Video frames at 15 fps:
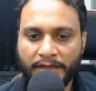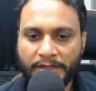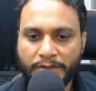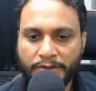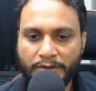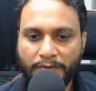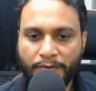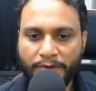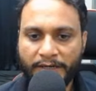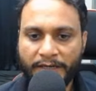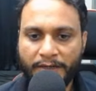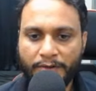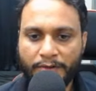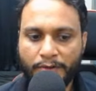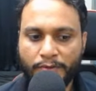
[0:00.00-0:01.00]
So if you
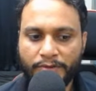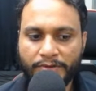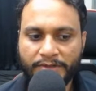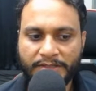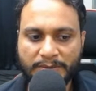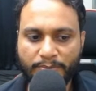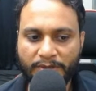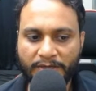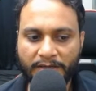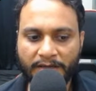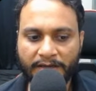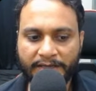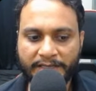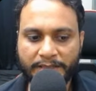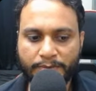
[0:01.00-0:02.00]
try to include this
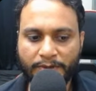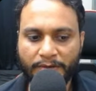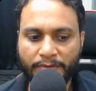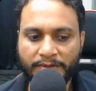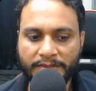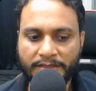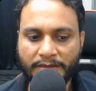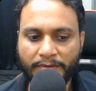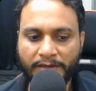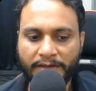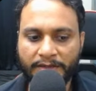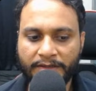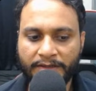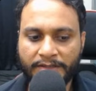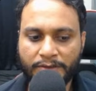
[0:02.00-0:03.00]
B, its frequency will
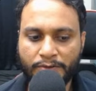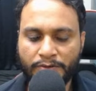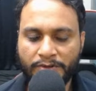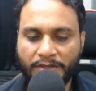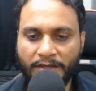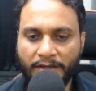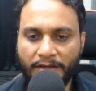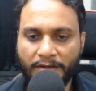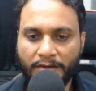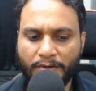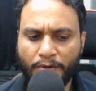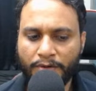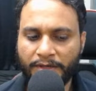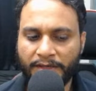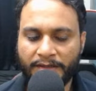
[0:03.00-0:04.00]
increase to 3.
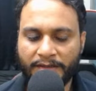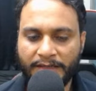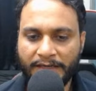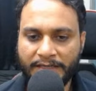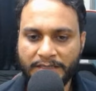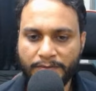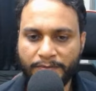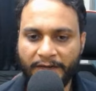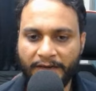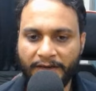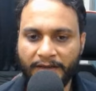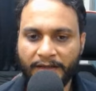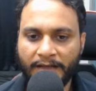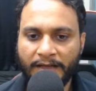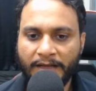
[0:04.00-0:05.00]
Okay, that is
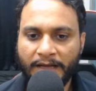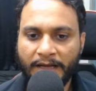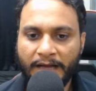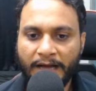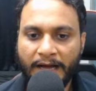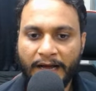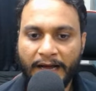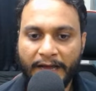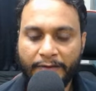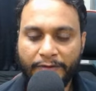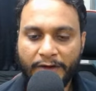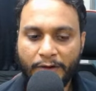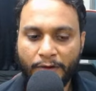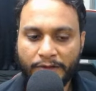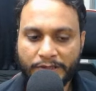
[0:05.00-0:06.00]
fine. I
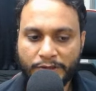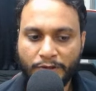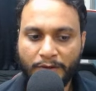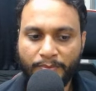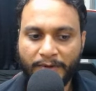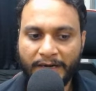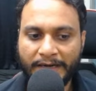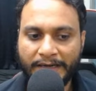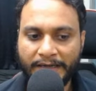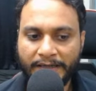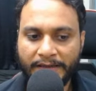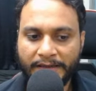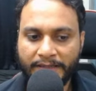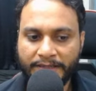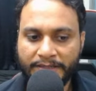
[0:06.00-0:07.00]
will not stop
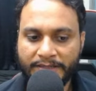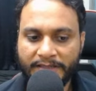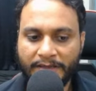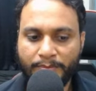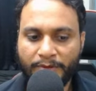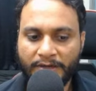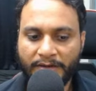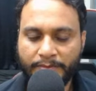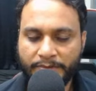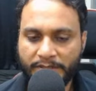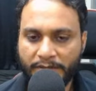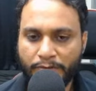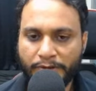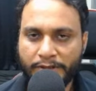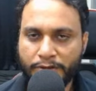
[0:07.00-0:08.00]
until this C becomes
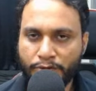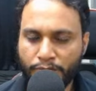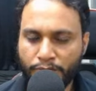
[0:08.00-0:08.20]
equals to